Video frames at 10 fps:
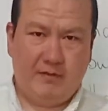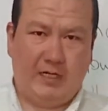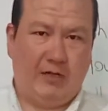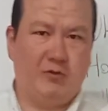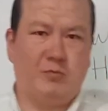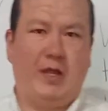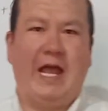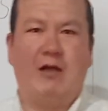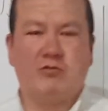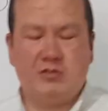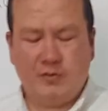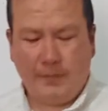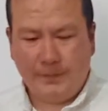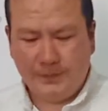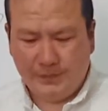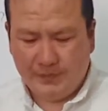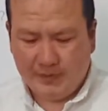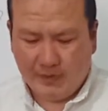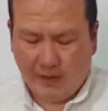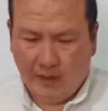around my house.
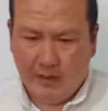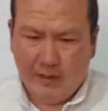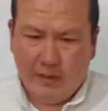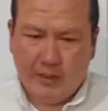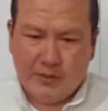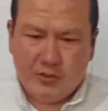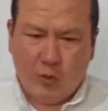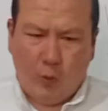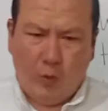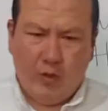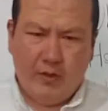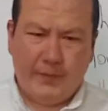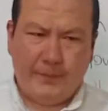So,